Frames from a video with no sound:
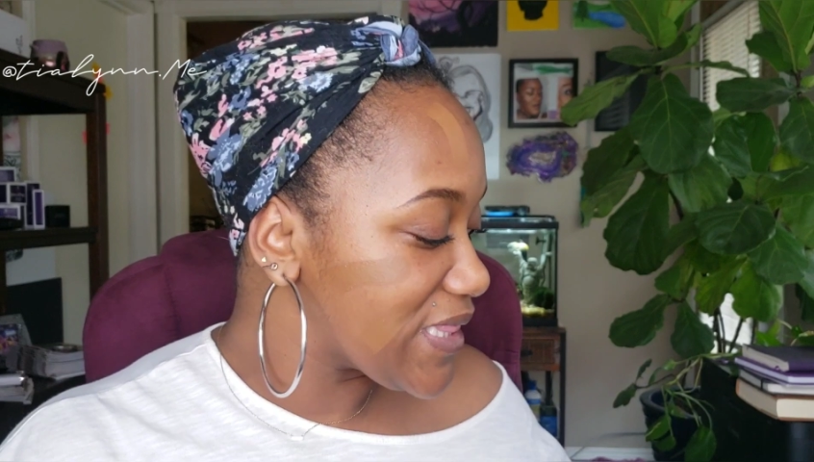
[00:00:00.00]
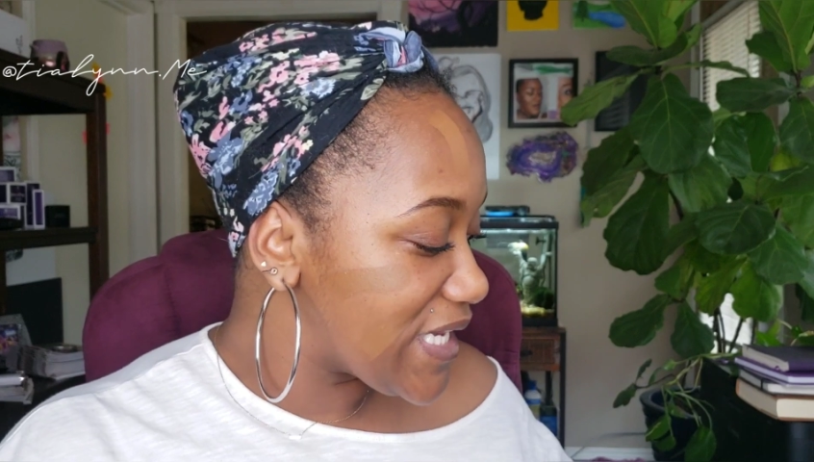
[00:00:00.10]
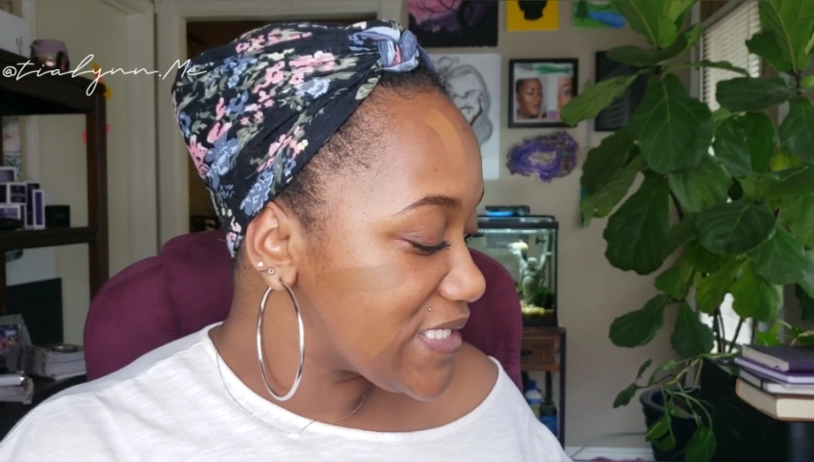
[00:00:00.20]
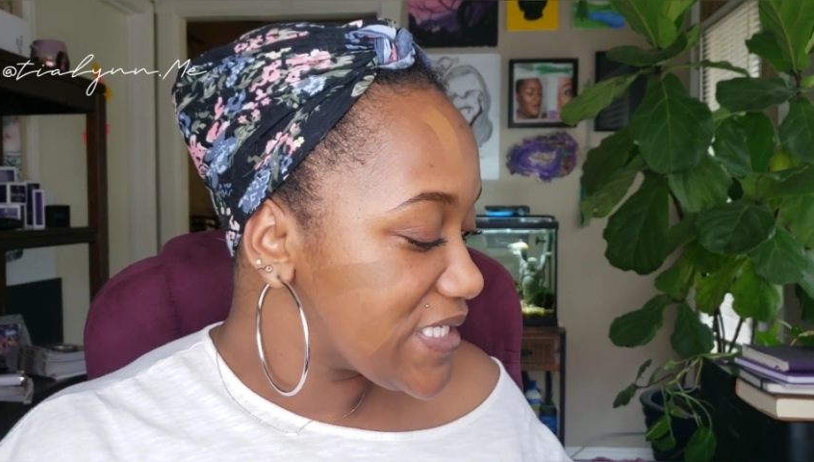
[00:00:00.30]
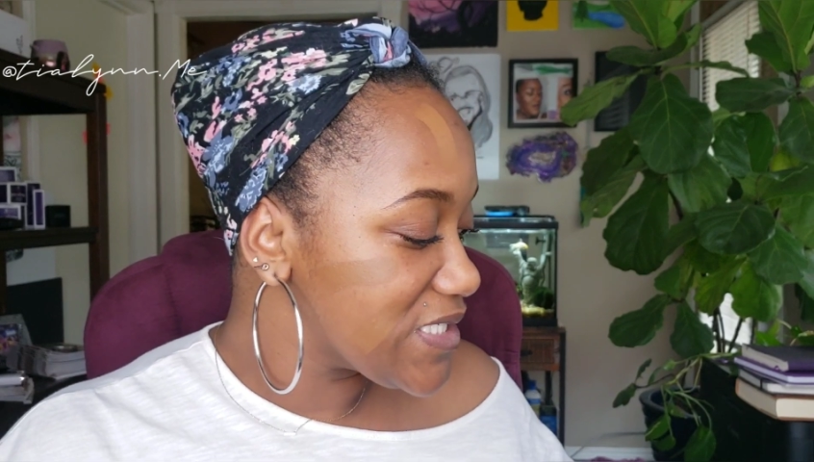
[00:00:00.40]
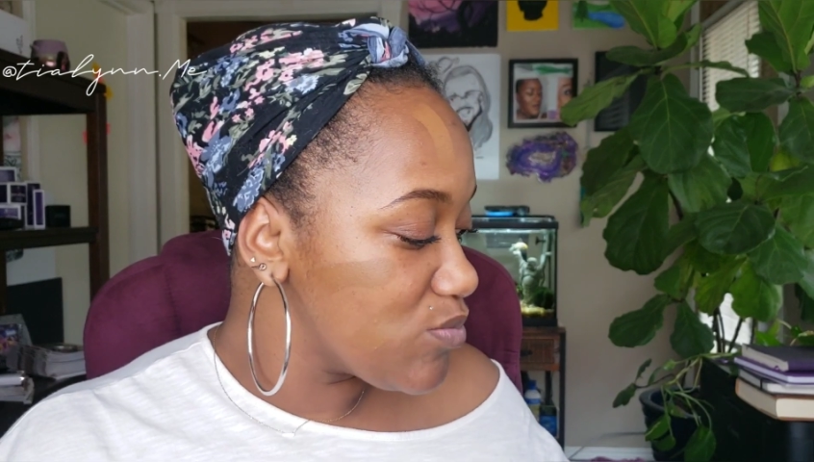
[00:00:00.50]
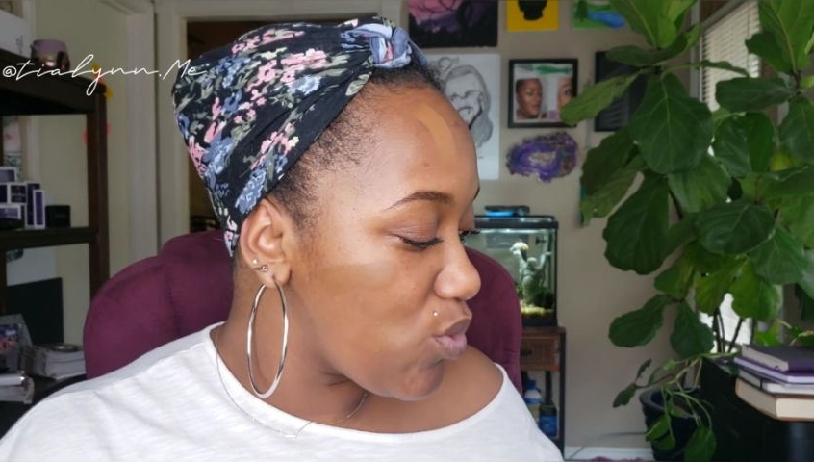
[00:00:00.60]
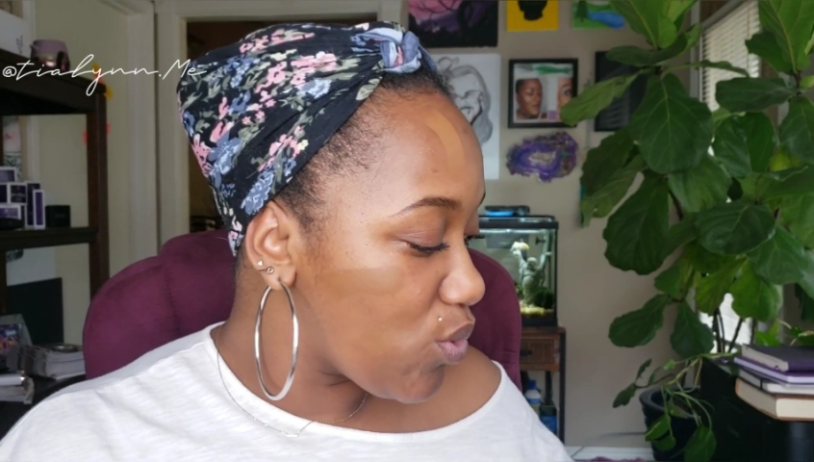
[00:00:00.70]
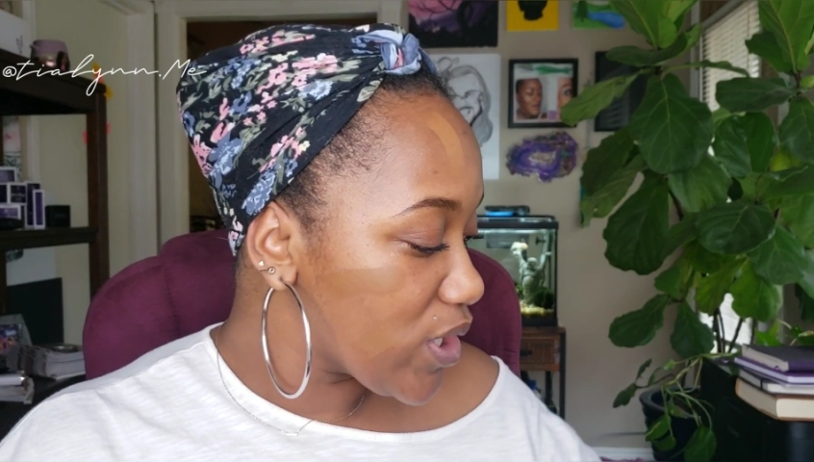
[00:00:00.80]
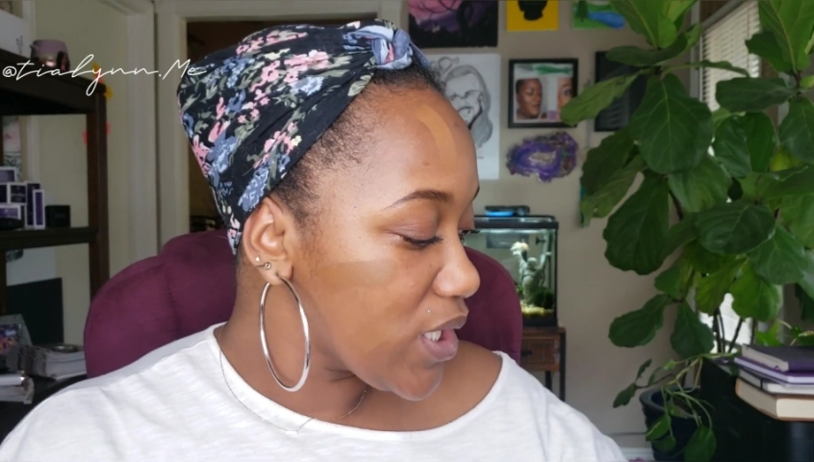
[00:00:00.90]
less is
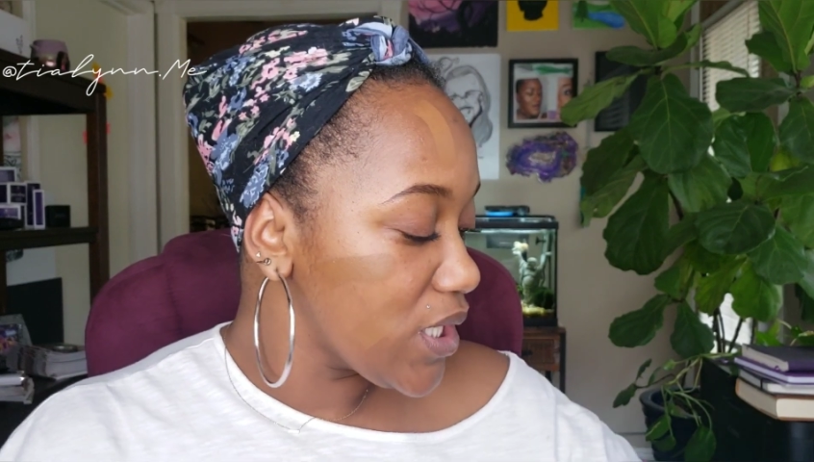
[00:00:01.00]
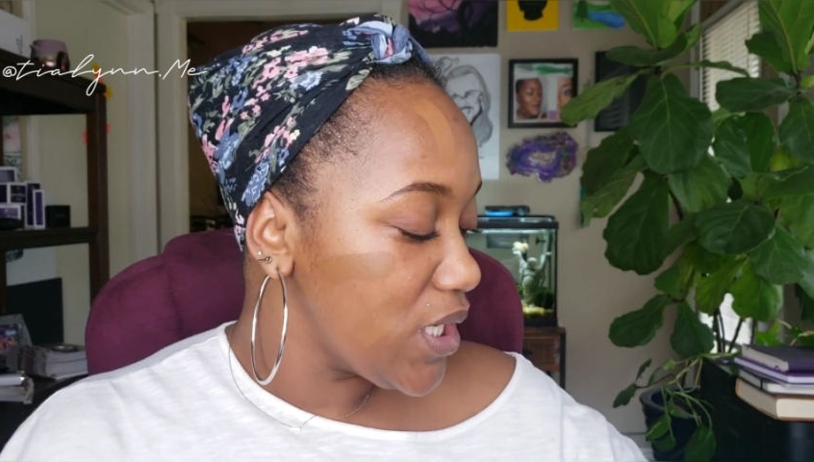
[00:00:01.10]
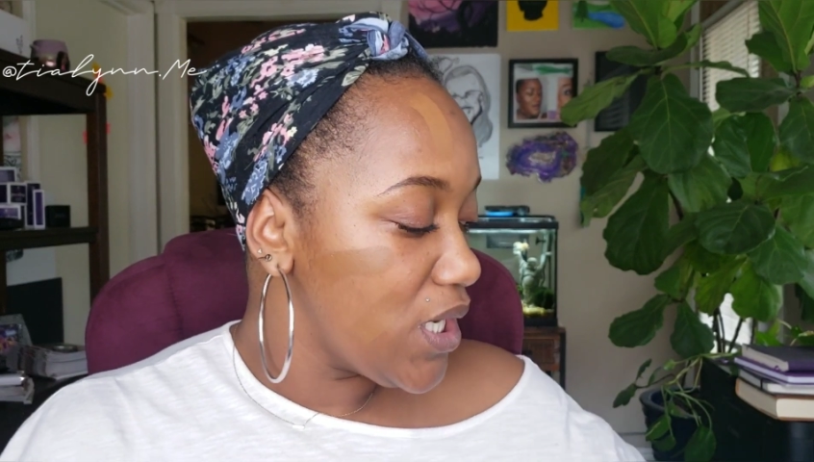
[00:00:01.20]
more